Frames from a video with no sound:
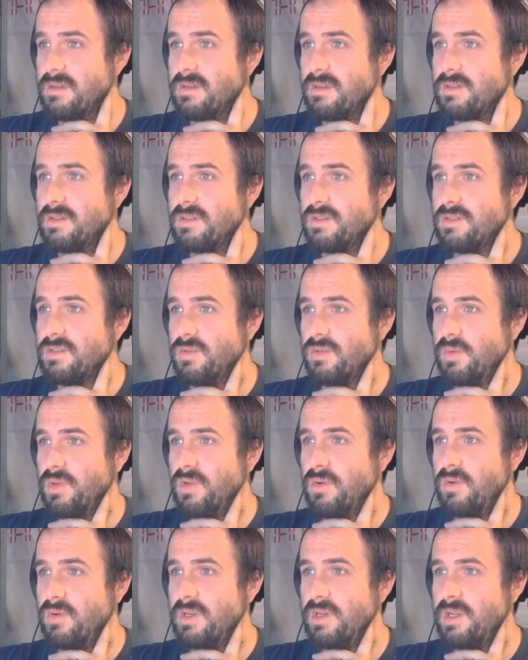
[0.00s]
So we
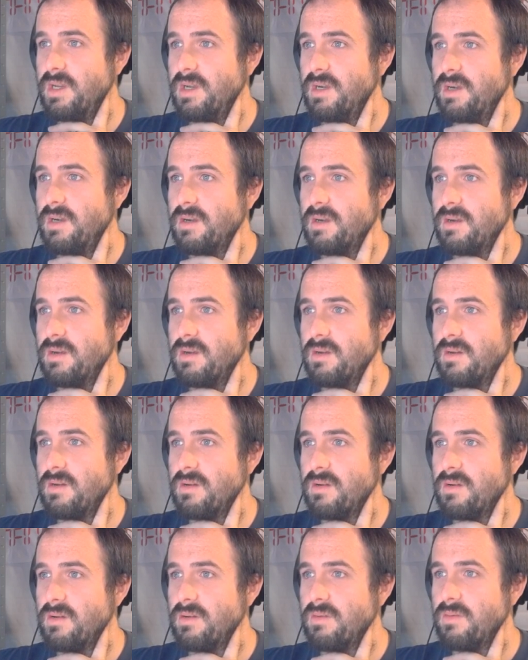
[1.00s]
go into here,
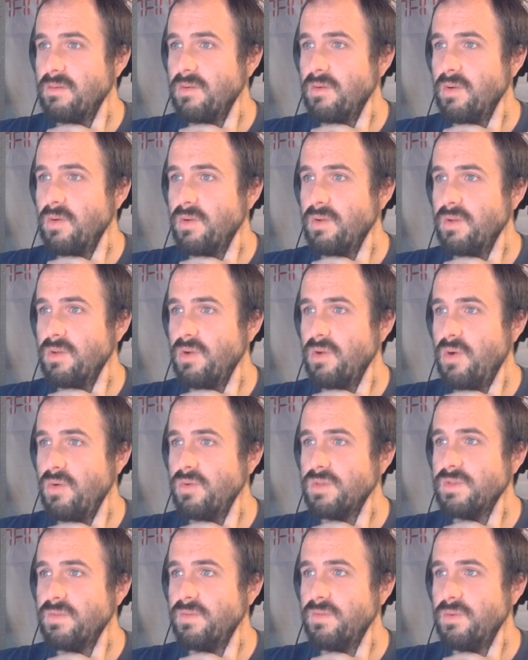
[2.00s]
go into
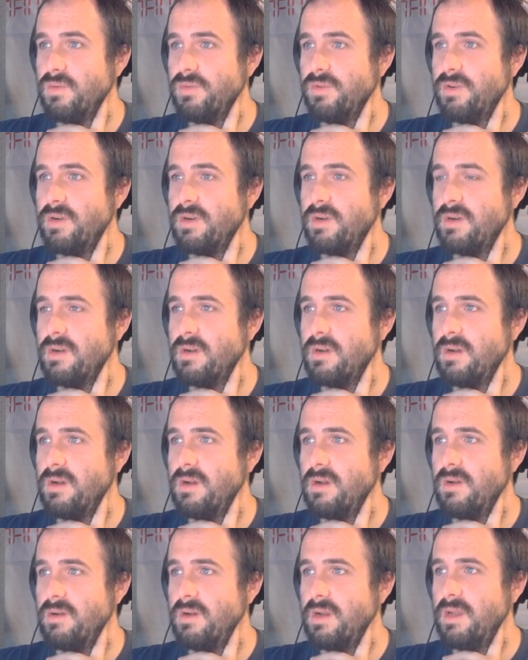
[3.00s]
host folder,
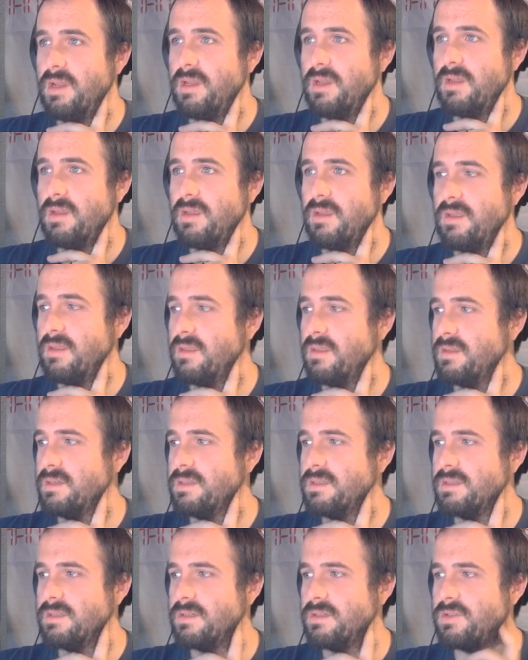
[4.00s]
right? This
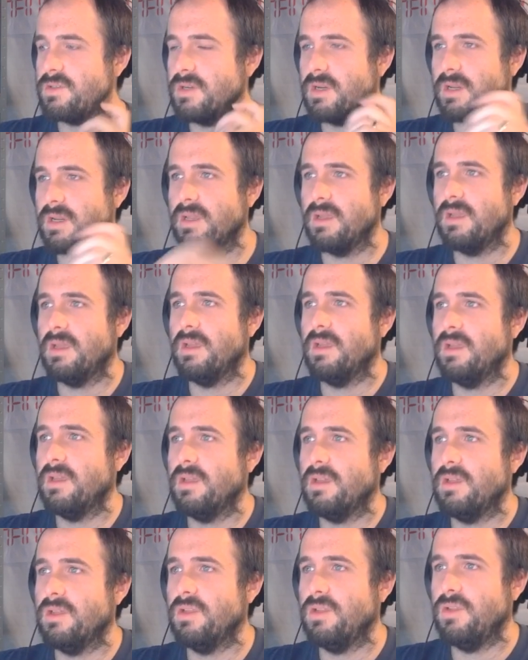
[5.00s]
is a trick.
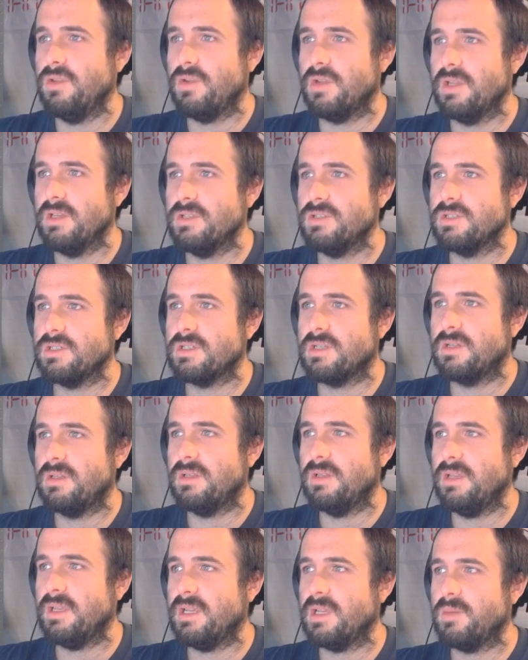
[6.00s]
You can just
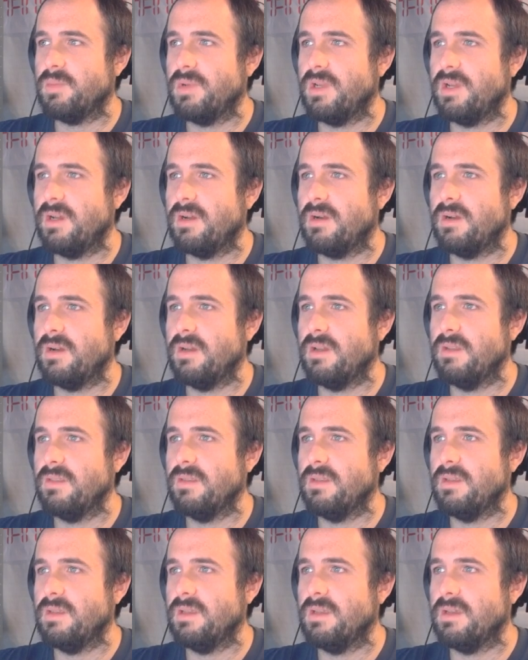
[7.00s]
click up here in
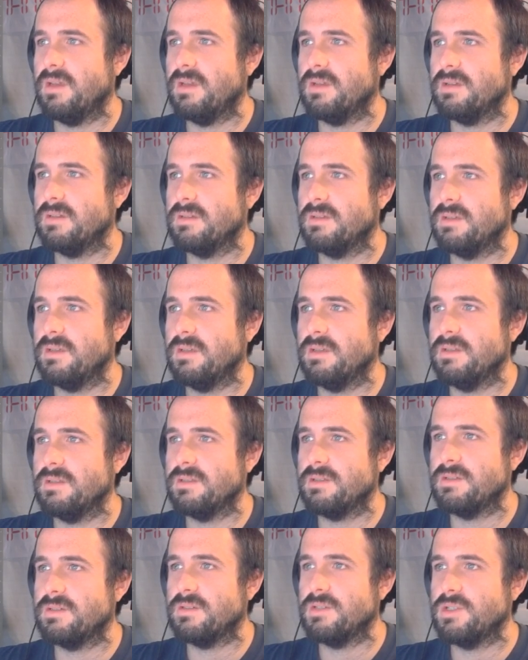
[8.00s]
the
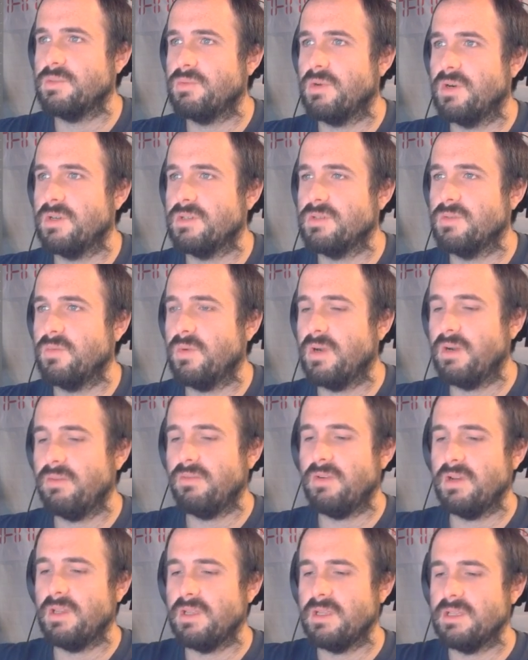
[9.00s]
search bar. So
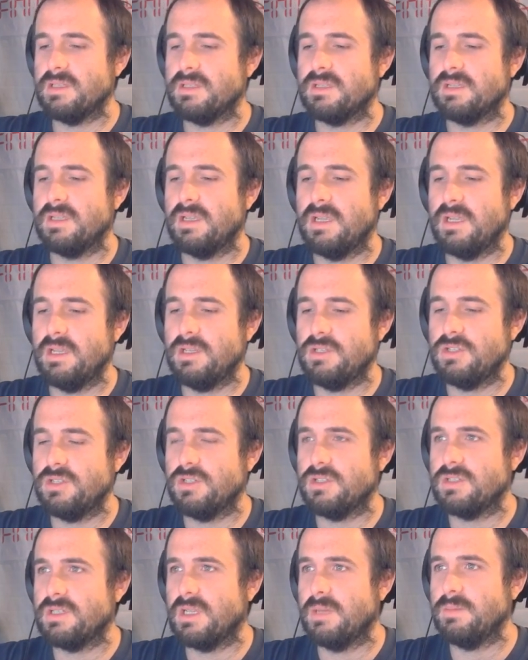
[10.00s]
wherever it is, and
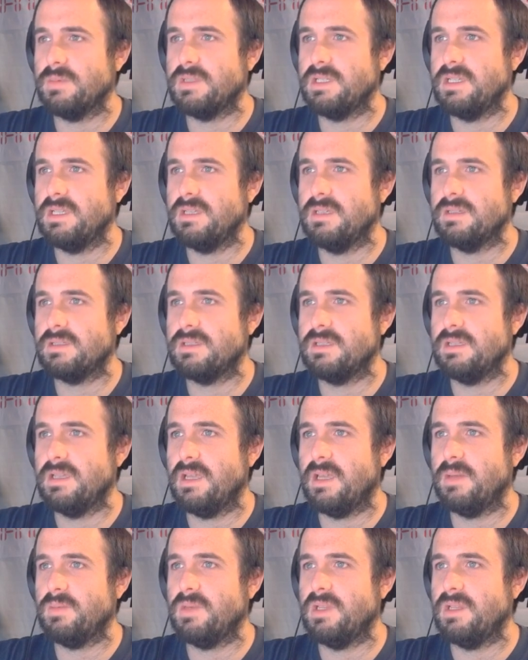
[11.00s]
just type
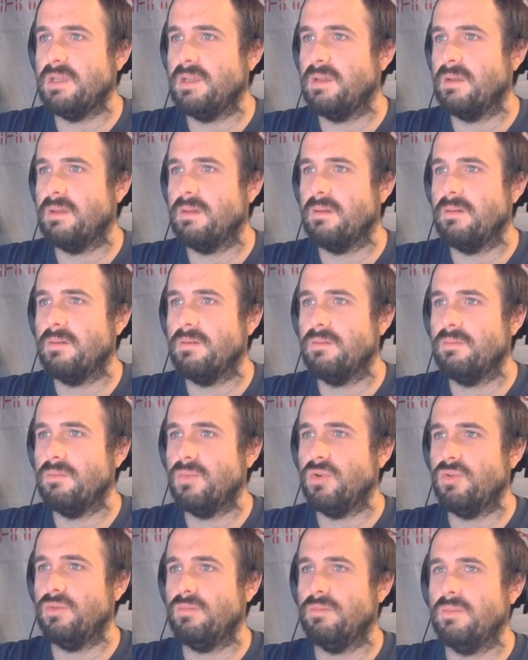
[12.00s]
cmd,
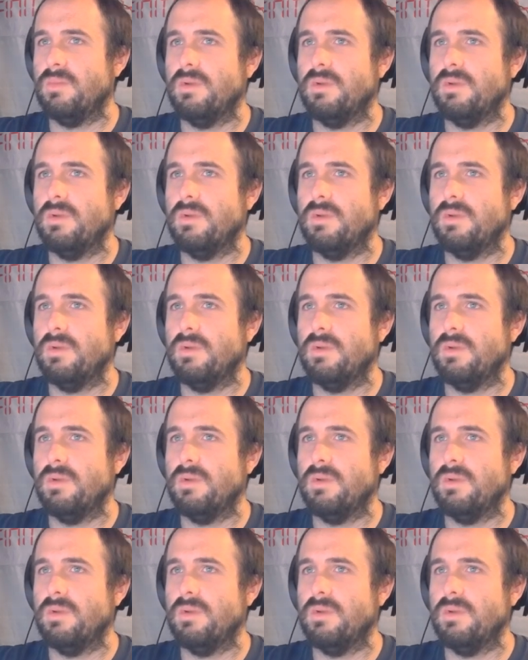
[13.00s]
boom.